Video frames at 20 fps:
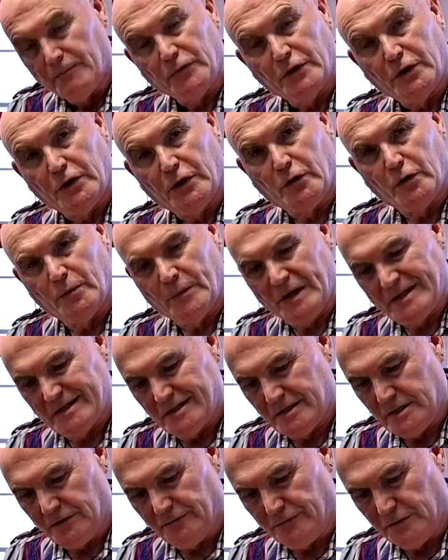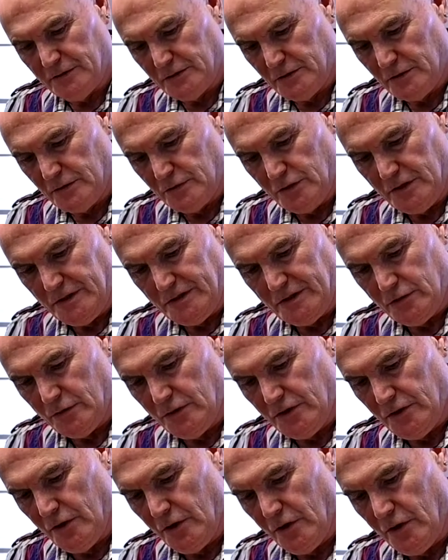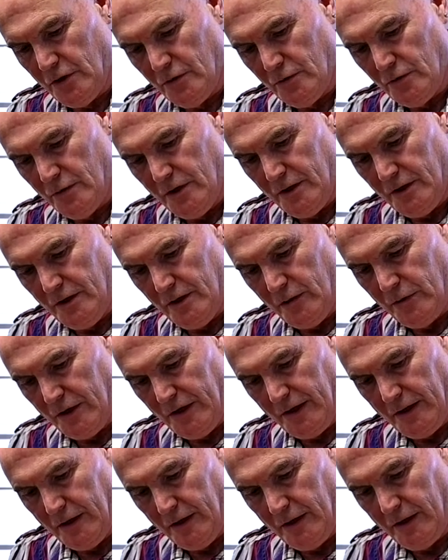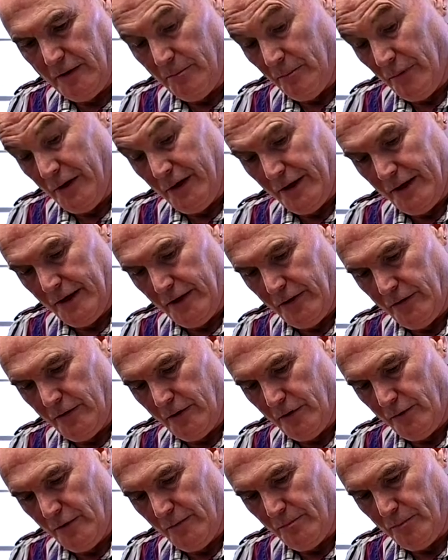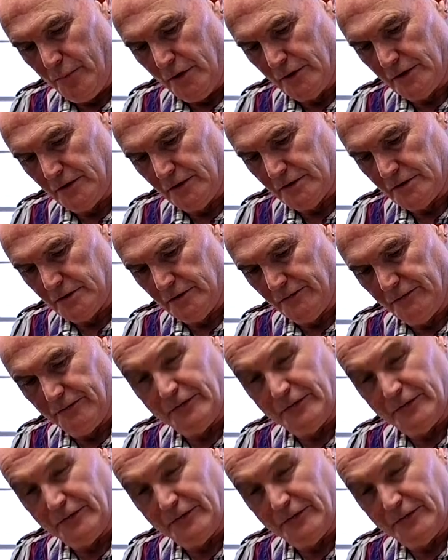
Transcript: You know what makes the difference between doing your own and looking and buying your own bottle stuff?